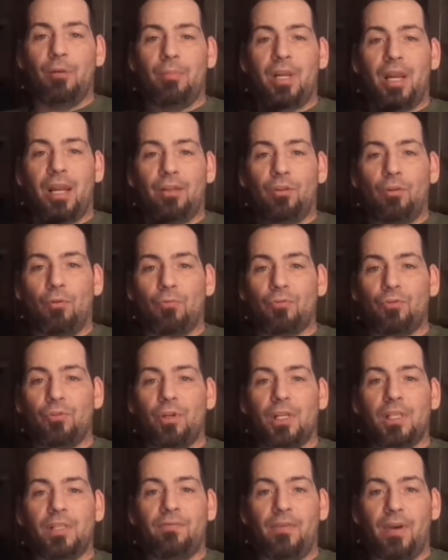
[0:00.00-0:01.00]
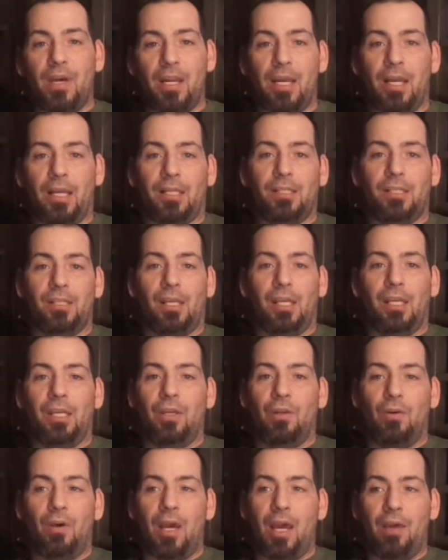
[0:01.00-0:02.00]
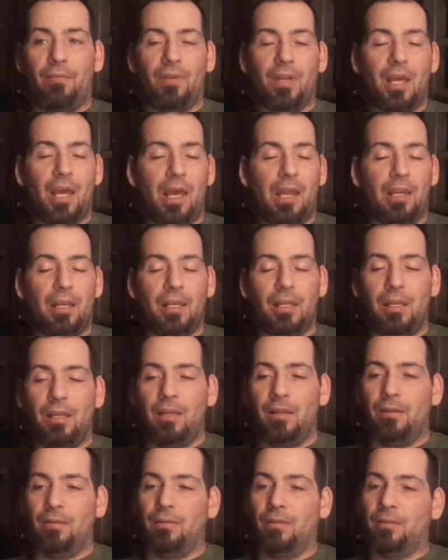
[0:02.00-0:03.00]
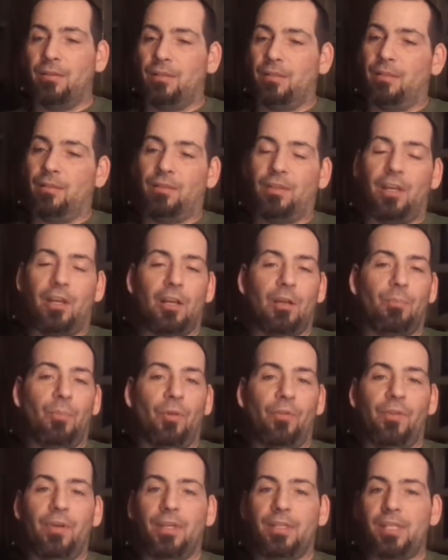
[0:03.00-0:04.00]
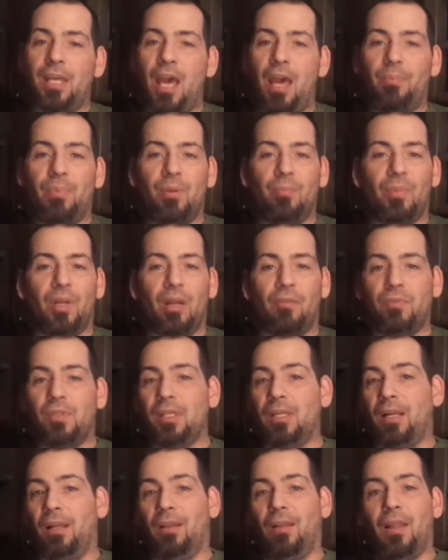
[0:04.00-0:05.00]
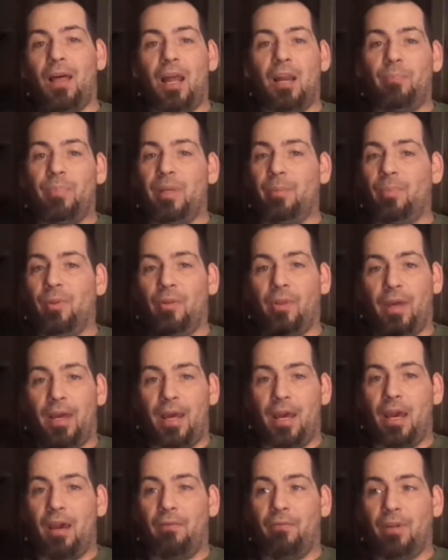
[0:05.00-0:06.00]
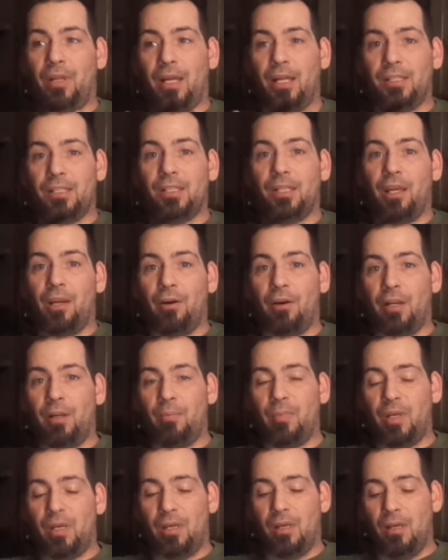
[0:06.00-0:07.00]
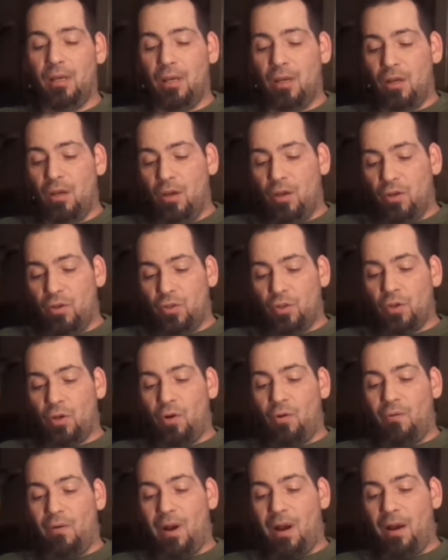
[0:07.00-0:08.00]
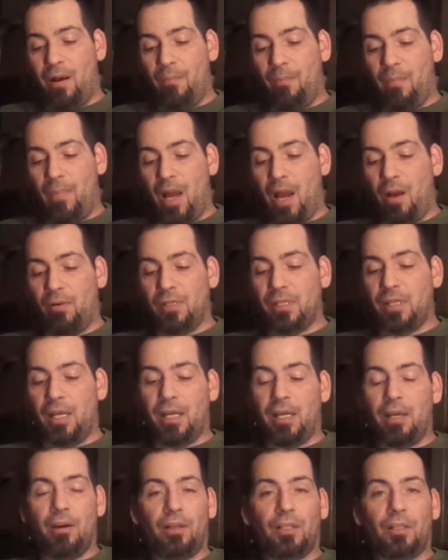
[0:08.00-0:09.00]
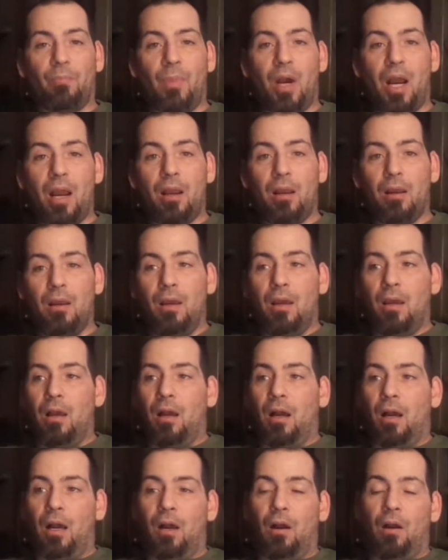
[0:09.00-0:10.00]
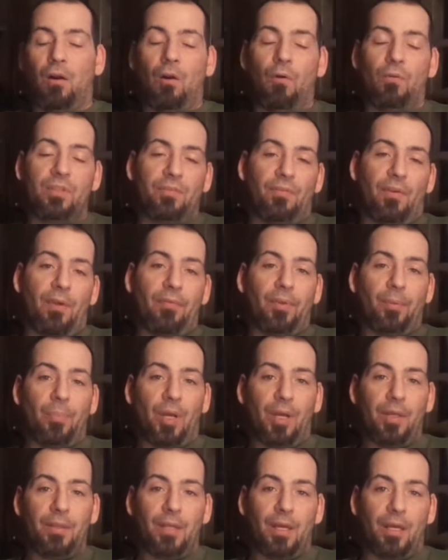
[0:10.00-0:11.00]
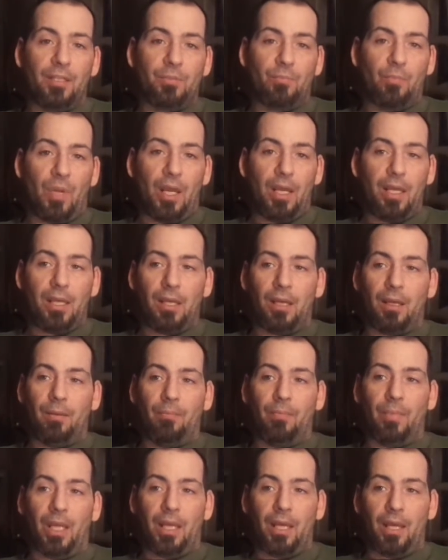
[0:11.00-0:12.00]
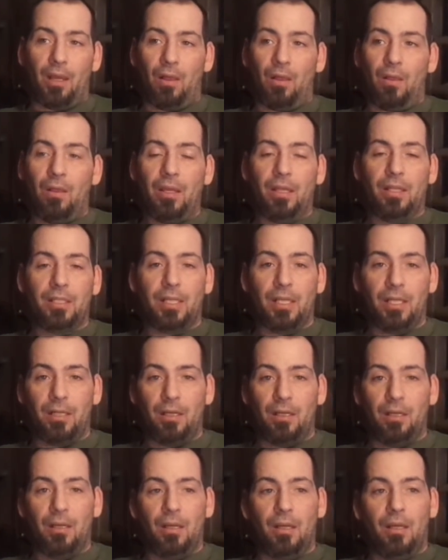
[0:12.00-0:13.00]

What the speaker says: but I don't trust FedEx. Like, I haven't had any terrible things happen, but I've seen a lot of people that have, and that's scary to me. So I would say Garrick the Meyer, Always Evolving Pythons, Mike, Miguel, and Tina,